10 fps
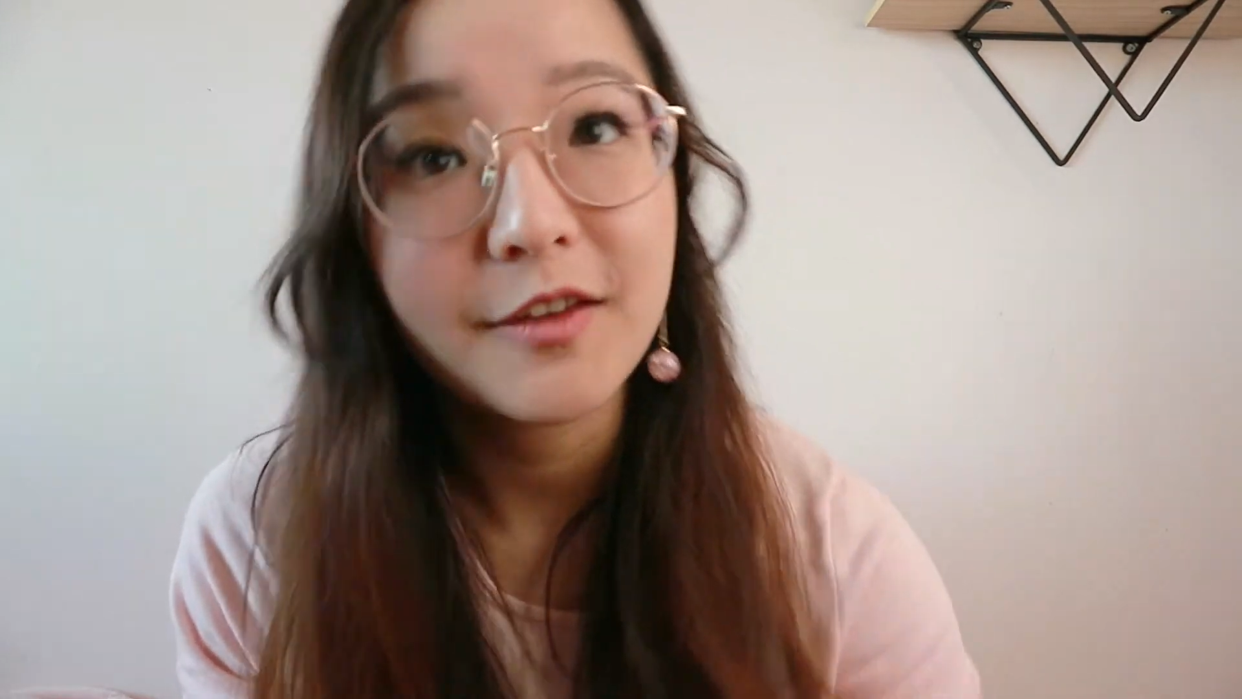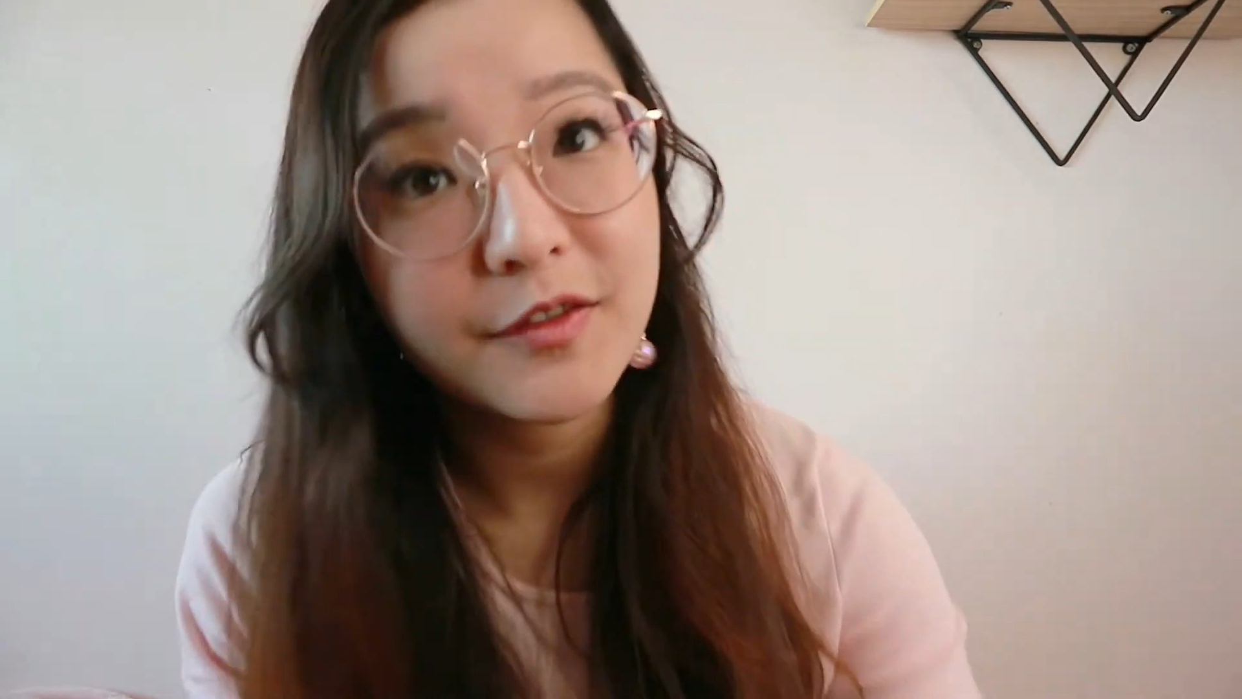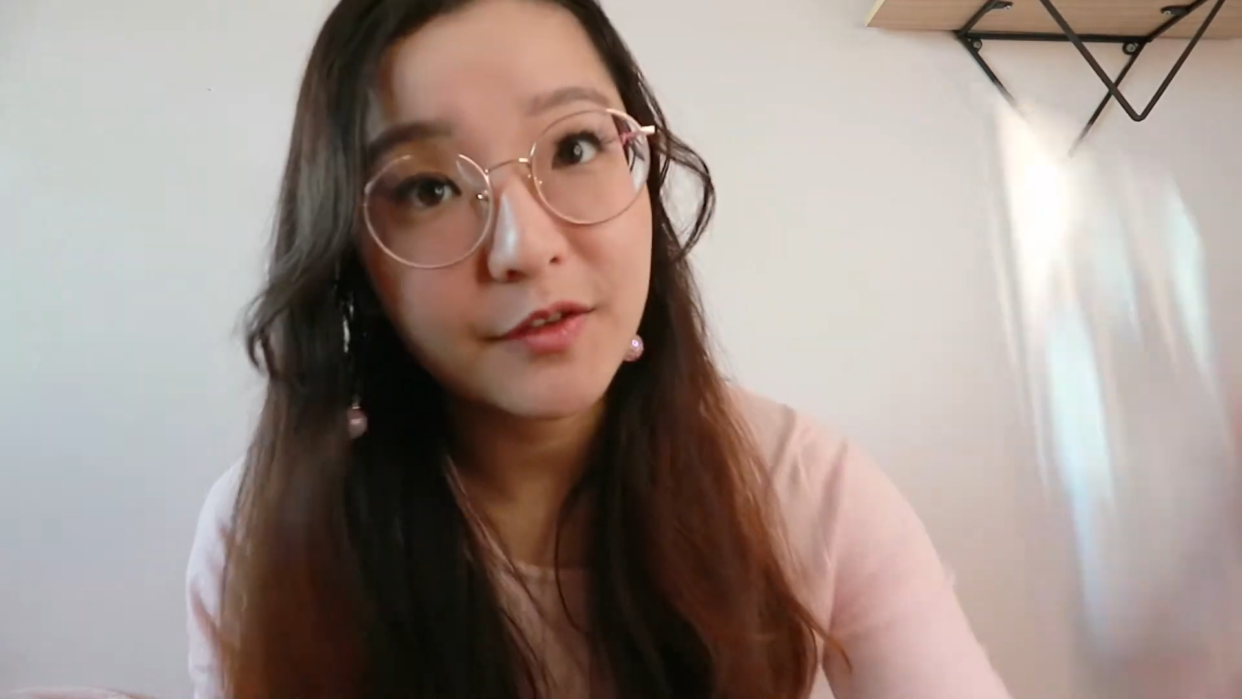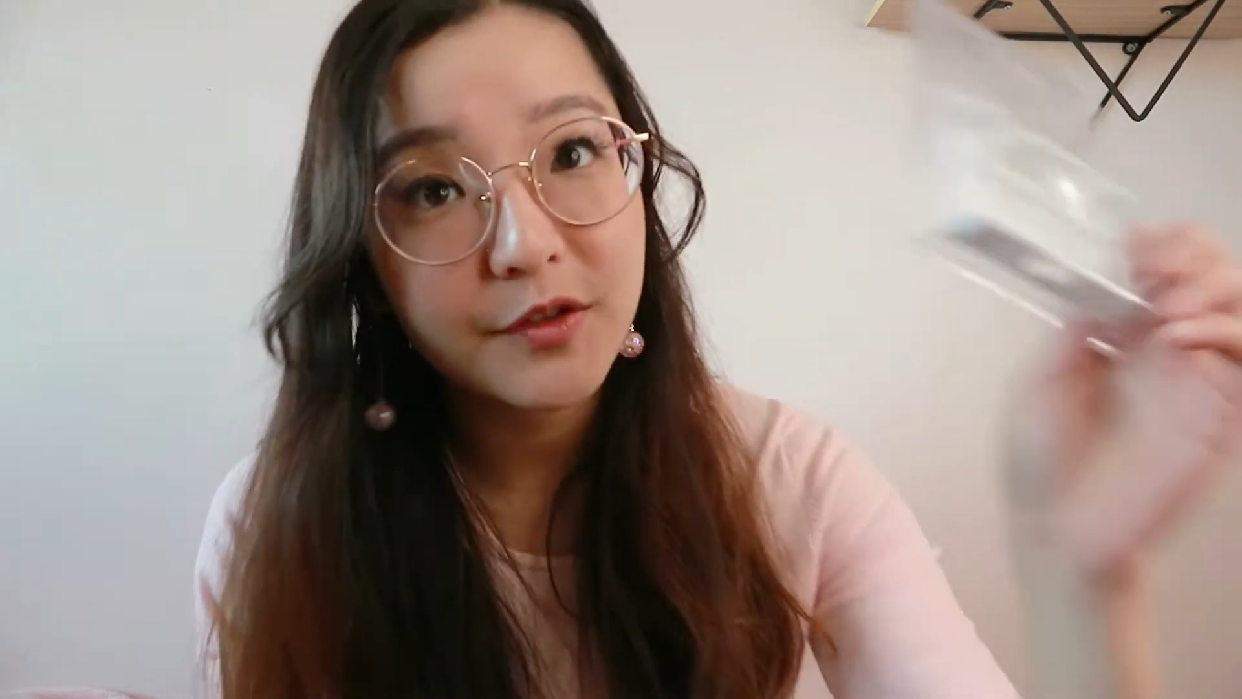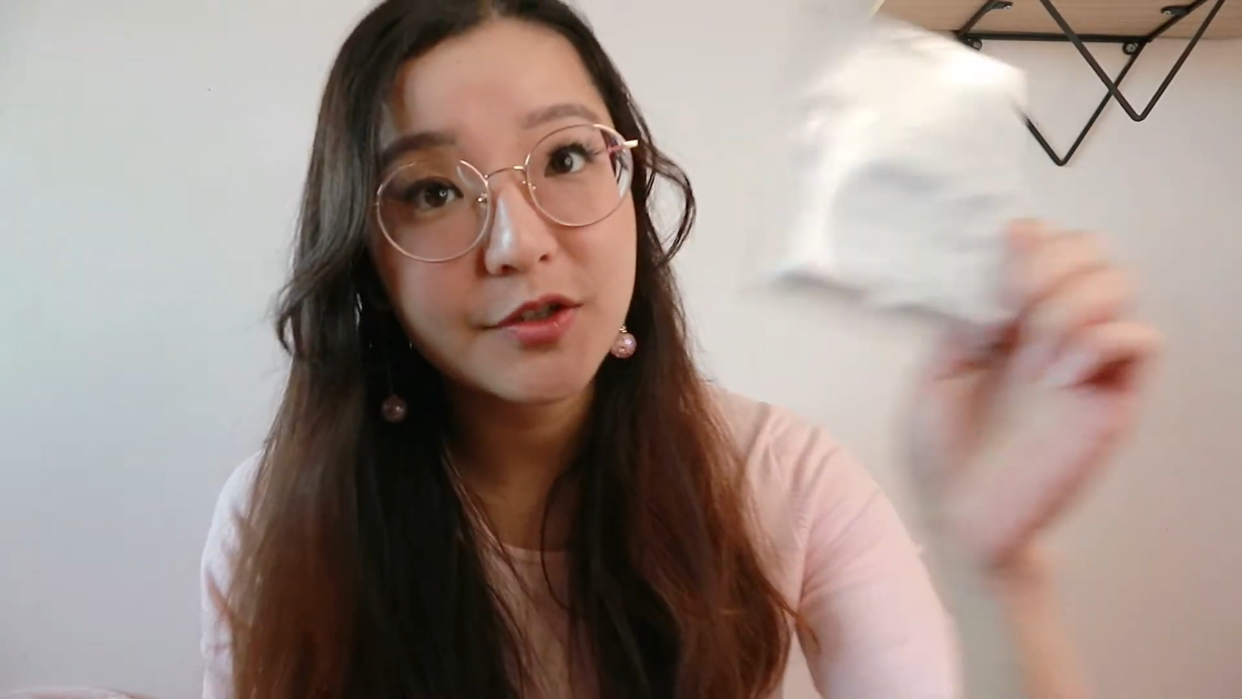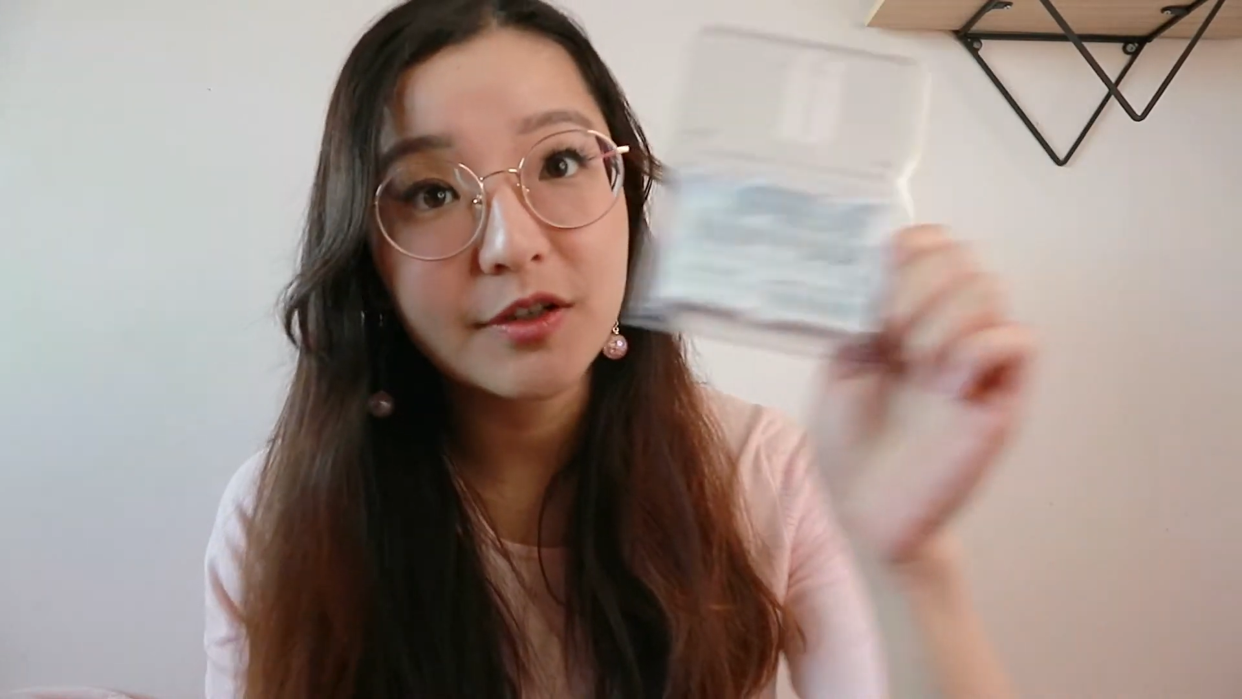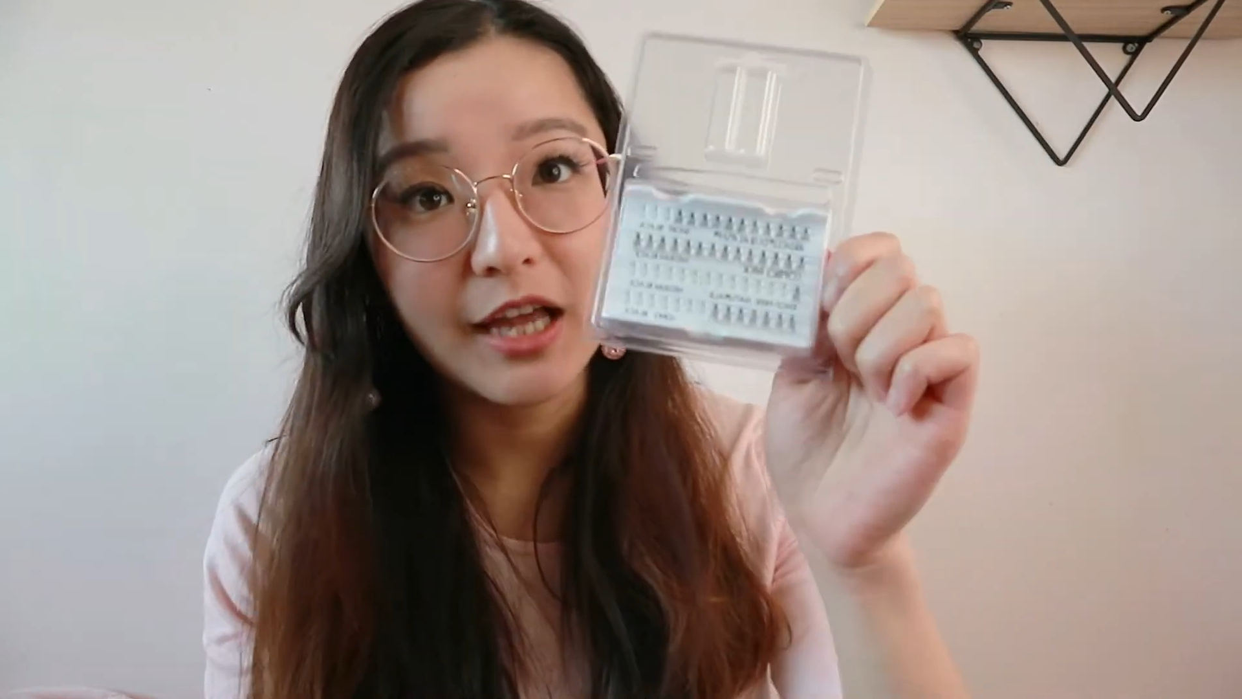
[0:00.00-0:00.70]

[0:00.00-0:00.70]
individual